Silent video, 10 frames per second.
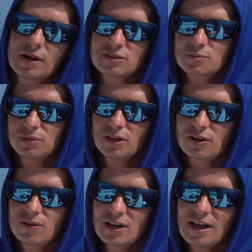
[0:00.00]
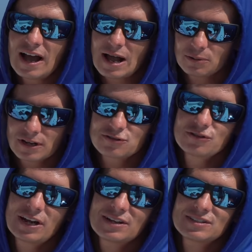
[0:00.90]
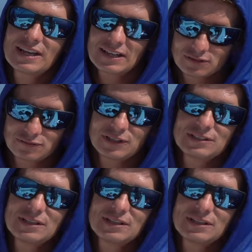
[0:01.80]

box below I will catch you guys at the fillet